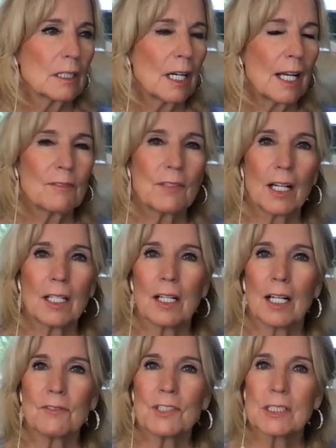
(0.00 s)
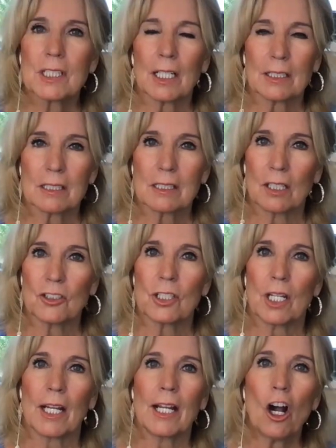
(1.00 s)
I've just got such
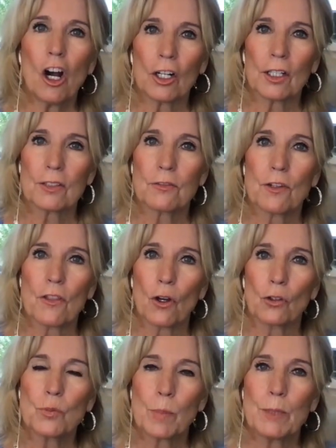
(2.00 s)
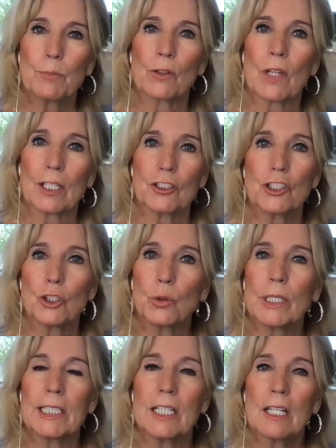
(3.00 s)
a heart for those people that are
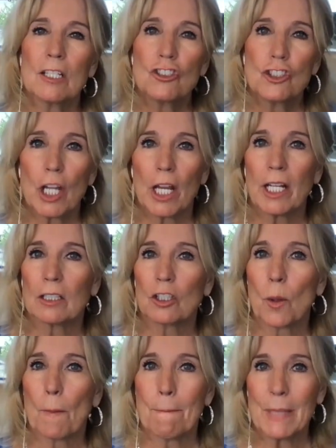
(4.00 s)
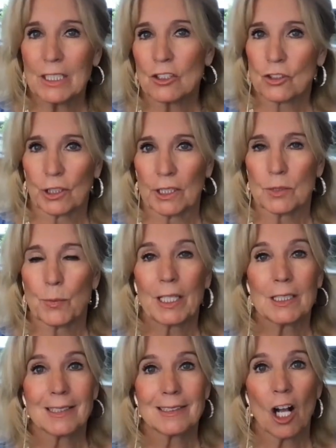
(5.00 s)
doing jail ministries,
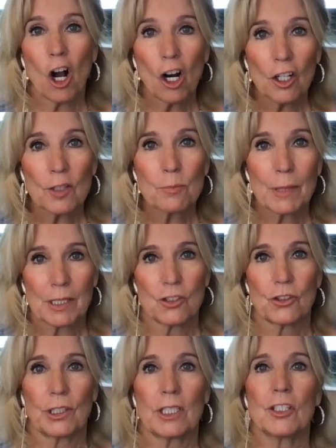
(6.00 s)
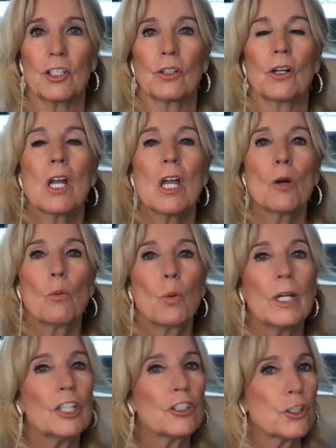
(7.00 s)
because it's a hard ministry to do.
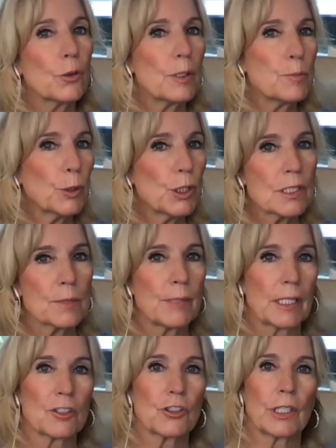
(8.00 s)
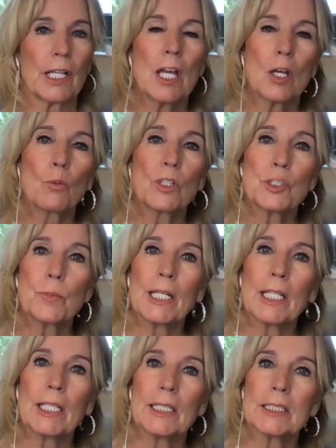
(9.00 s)
We are doing prison ministry, which
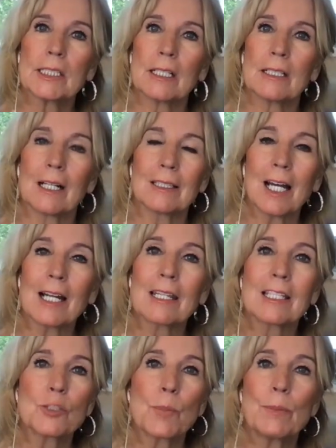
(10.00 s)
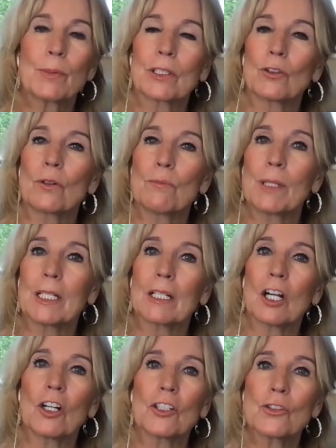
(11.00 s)
means a lot of these people could have been
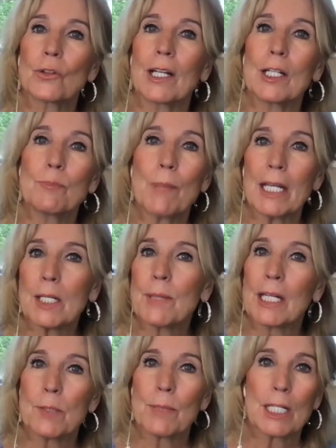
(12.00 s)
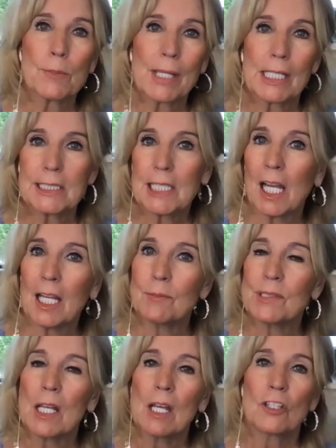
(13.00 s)
incarcerated many, many, many, many
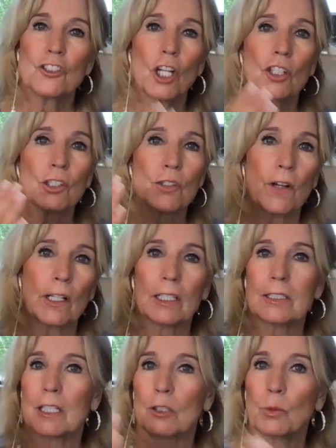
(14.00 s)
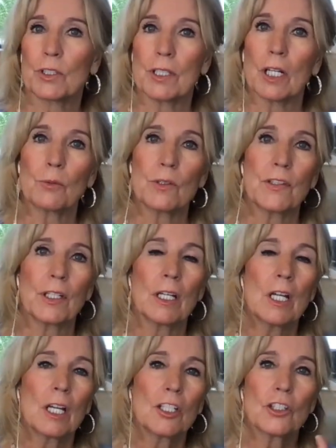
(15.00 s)
times. Judges finally said, we're done with you.
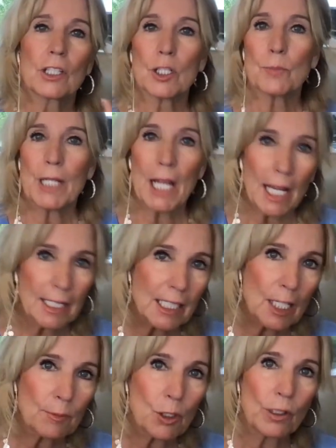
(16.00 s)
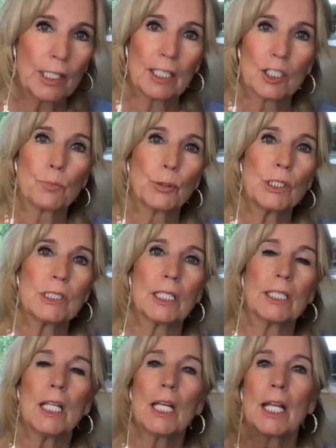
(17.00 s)
You're going to be ending up going into
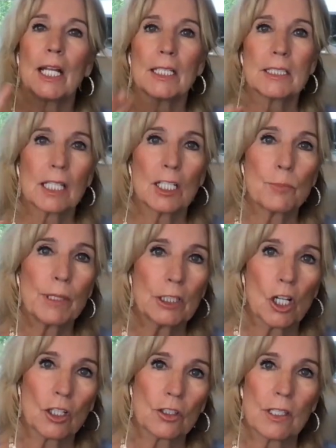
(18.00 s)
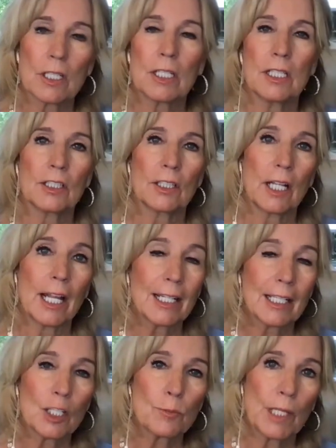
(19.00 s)
prison, and it's going to be longer than a year, and
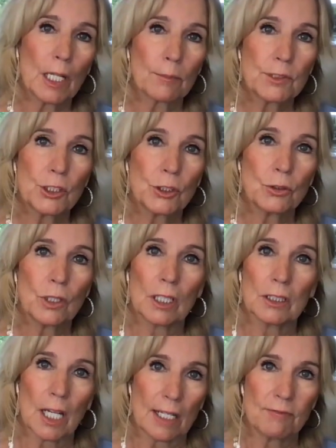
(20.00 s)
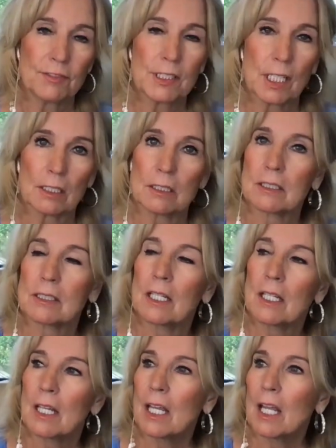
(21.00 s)
it can be up to a life sentence.
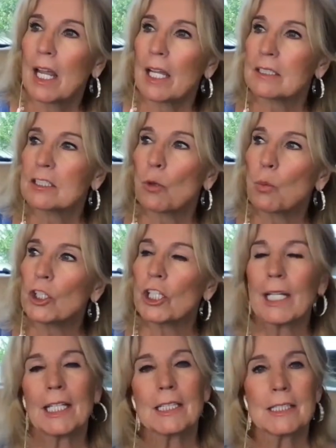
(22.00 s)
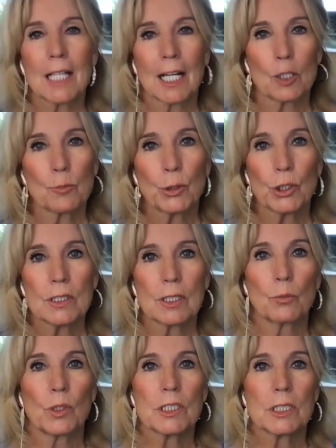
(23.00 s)
And so we're inside a
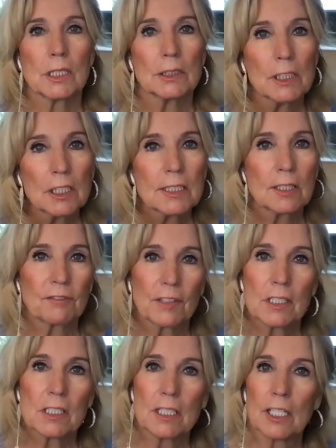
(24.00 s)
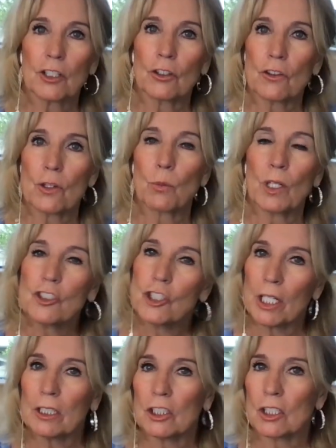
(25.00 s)
prison, which is a little different scenario than what
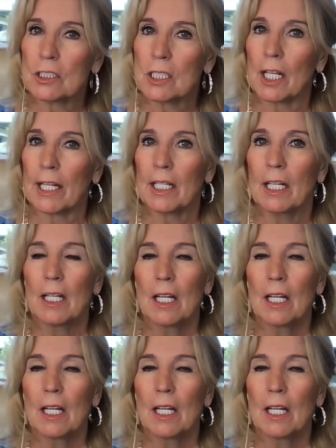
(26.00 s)
jail looks like.